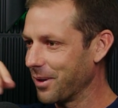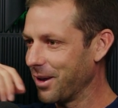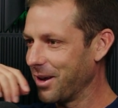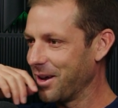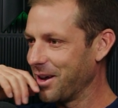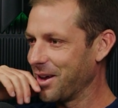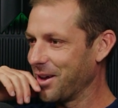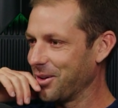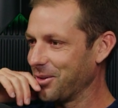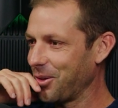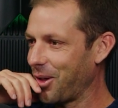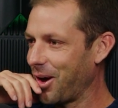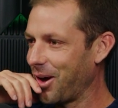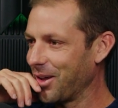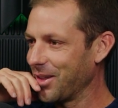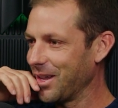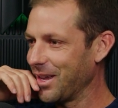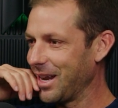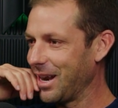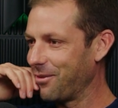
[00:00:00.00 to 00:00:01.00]
law
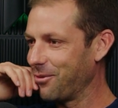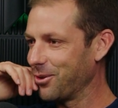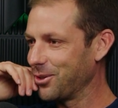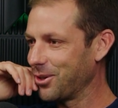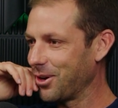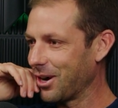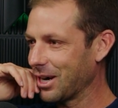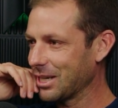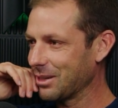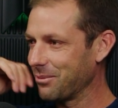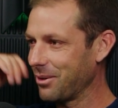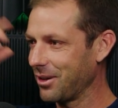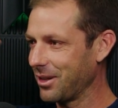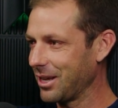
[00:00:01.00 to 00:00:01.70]
that everyone talks about.